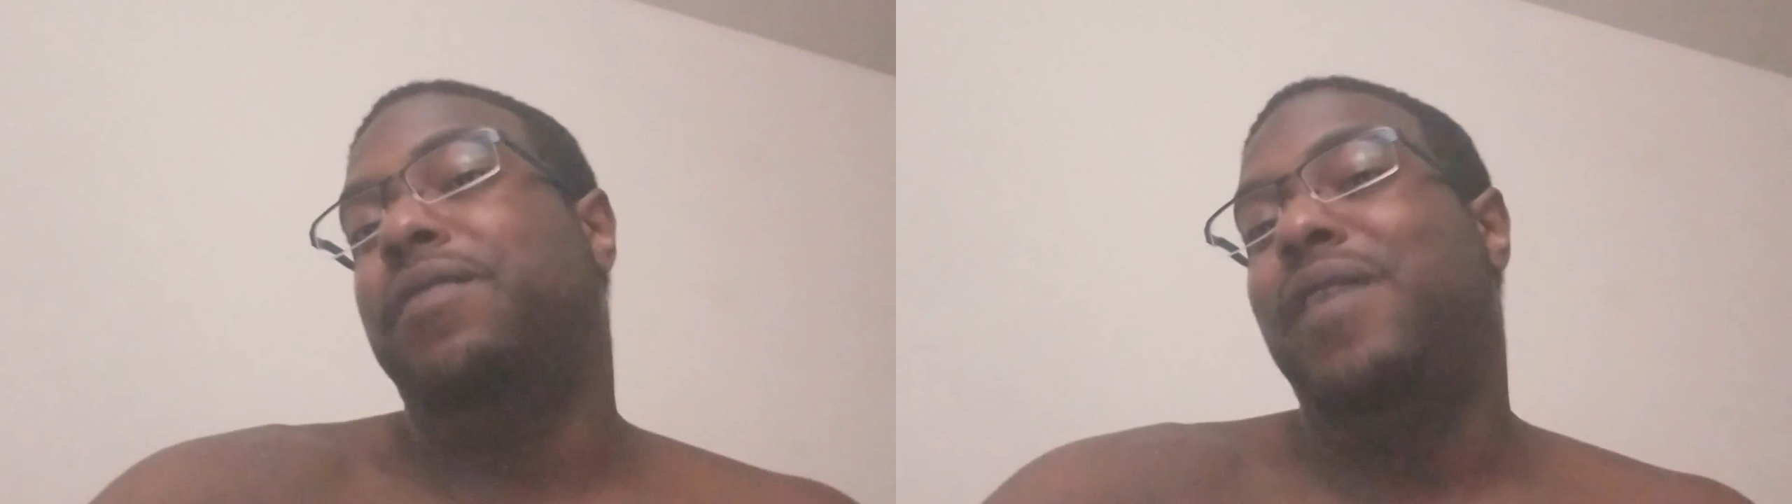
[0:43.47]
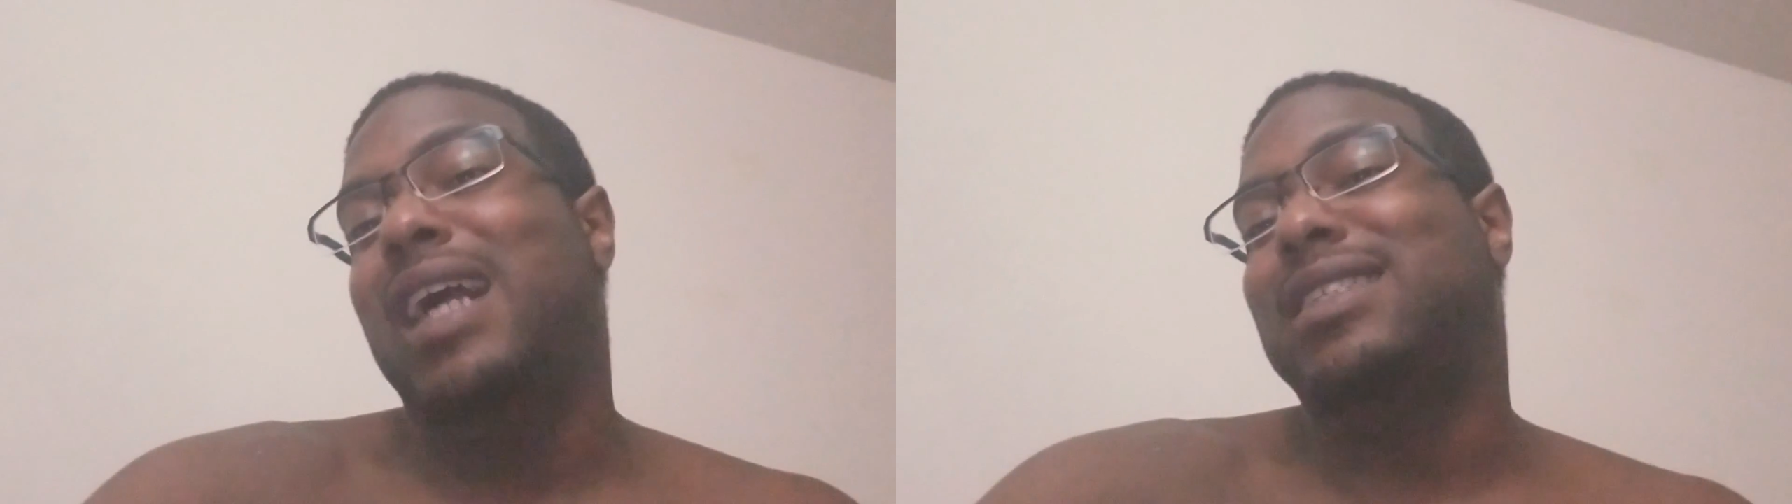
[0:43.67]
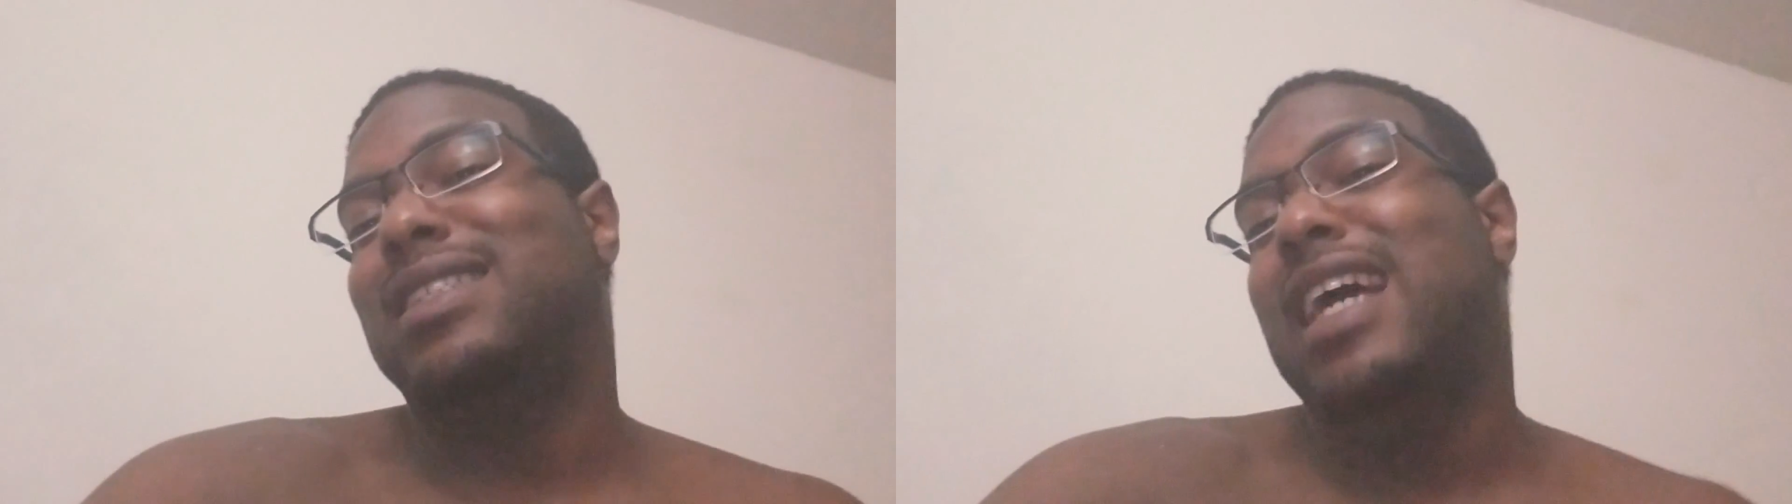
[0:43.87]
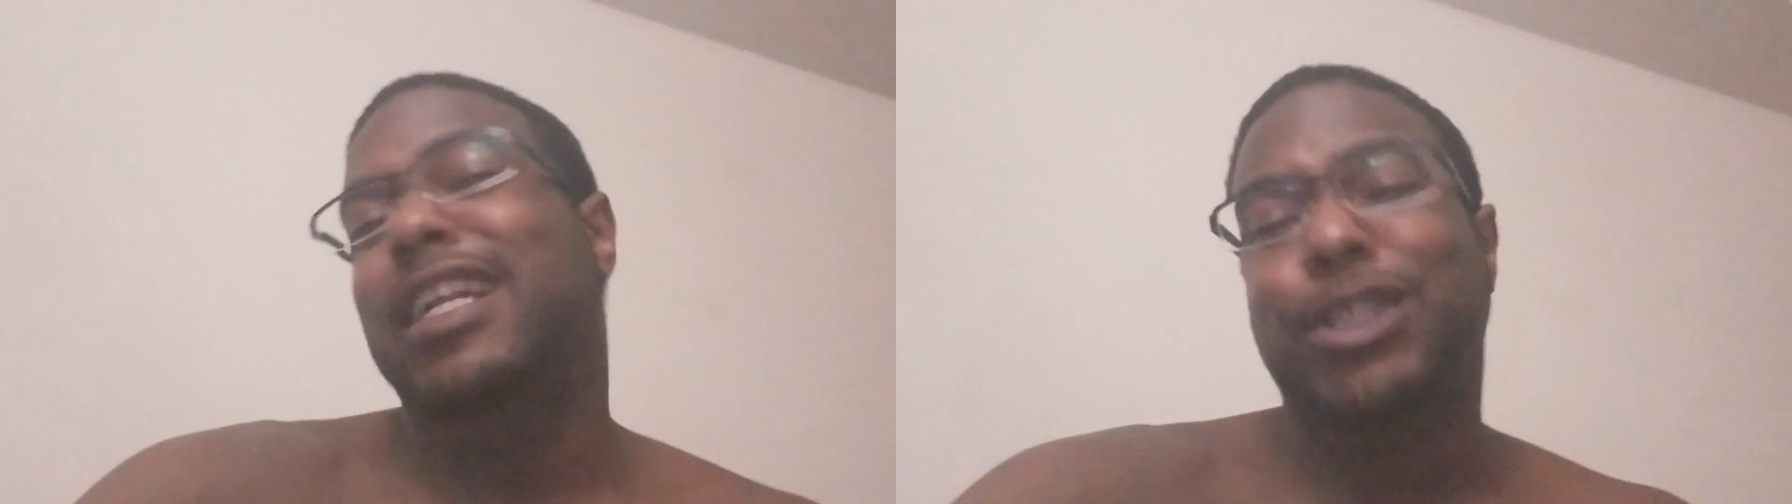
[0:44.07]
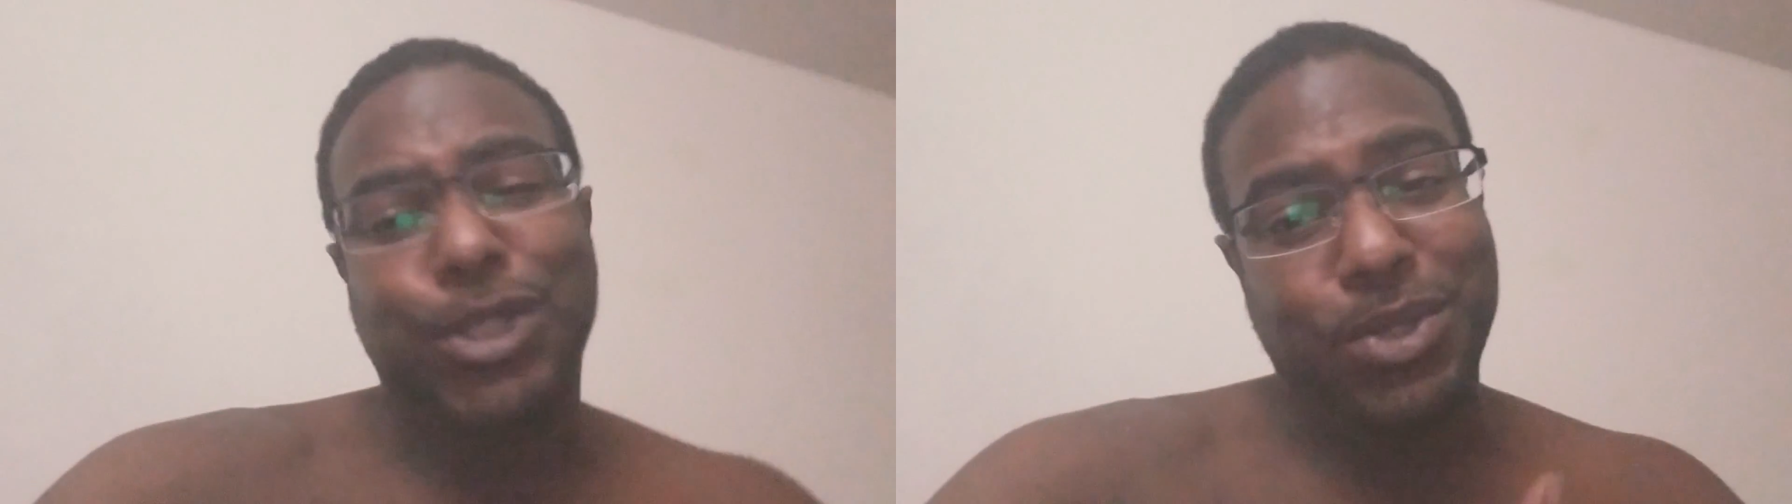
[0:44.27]
fact of
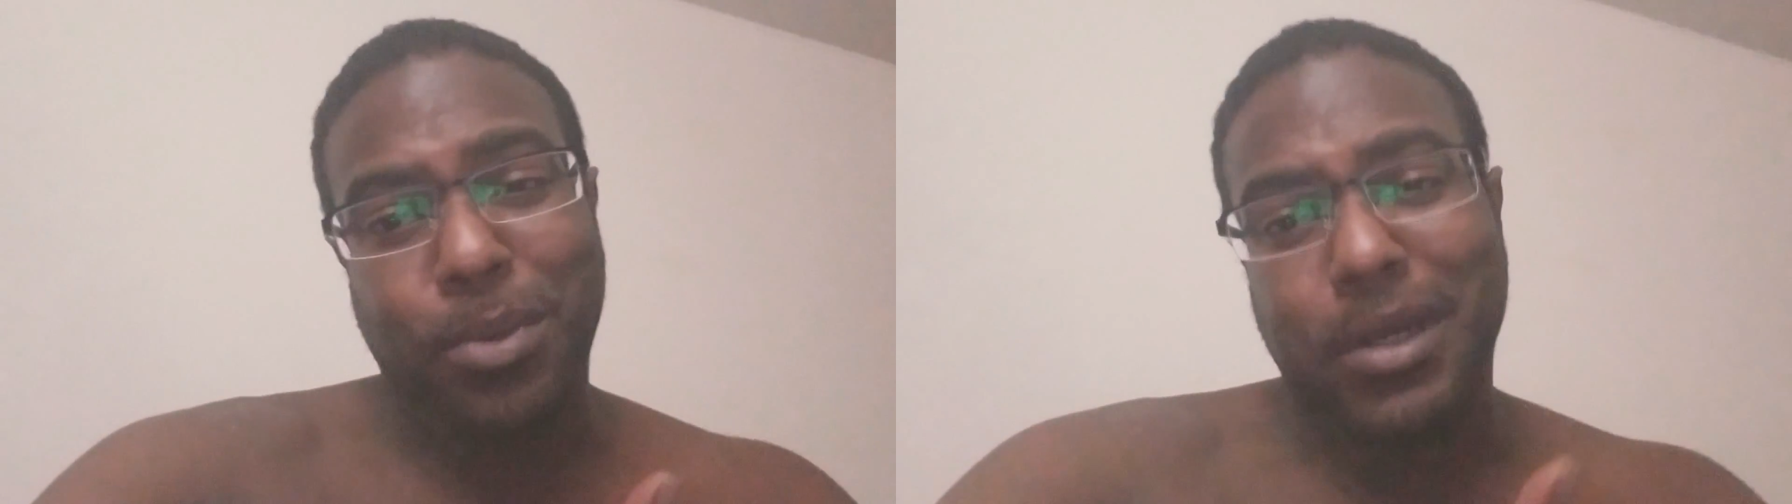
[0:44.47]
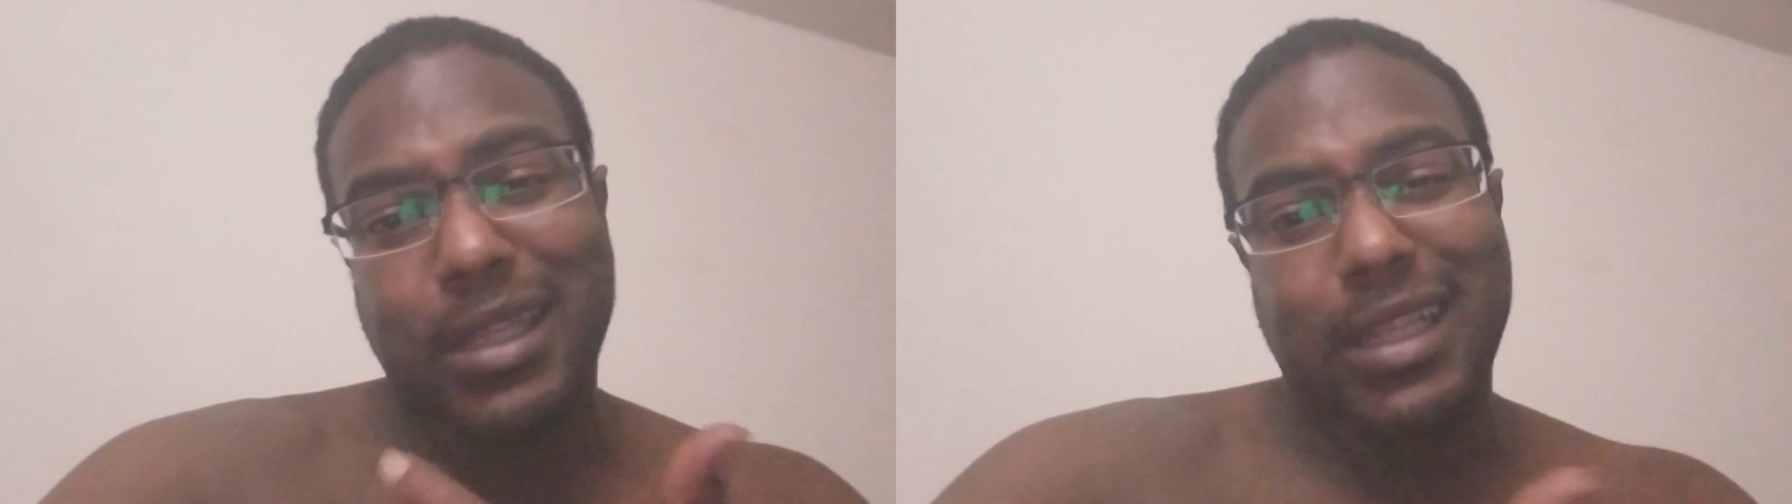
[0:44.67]
that, is shortening